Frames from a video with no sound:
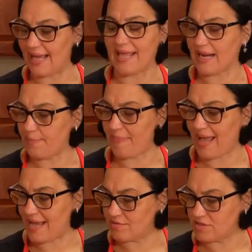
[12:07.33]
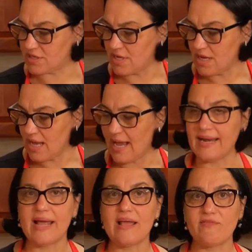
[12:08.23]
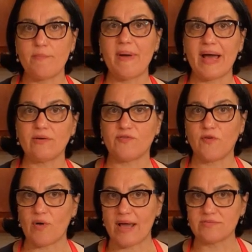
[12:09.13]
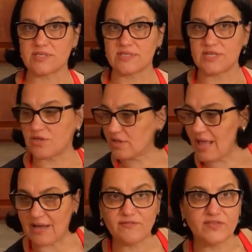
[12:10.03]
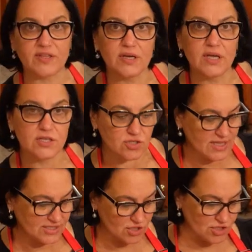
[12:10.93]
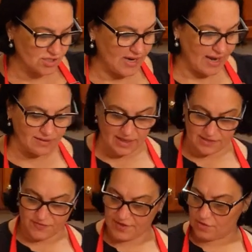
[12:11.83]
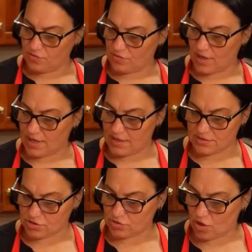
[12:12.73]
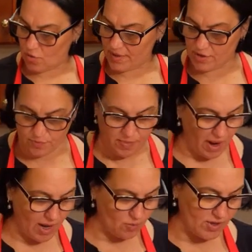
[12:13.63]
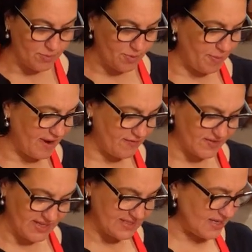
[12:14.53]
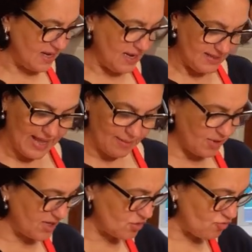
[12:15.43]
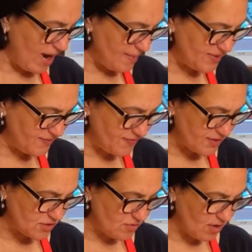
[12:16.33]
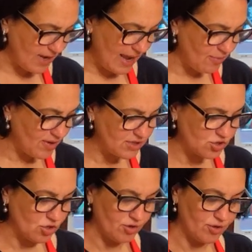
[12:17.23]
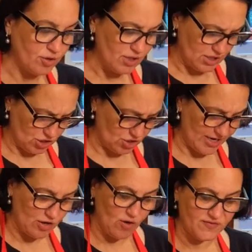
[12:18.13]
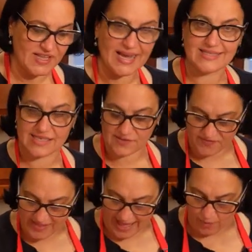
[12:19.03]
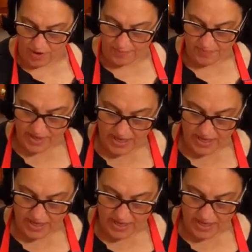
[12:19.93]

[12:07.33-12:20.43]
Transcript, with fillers: I had a pound and I have about 4 ounces here left. So that's a good guideline for you to know when you buy, when you prepare for this. Now I'm going to grab the first croquet I want to show you. Shake off the excess flour.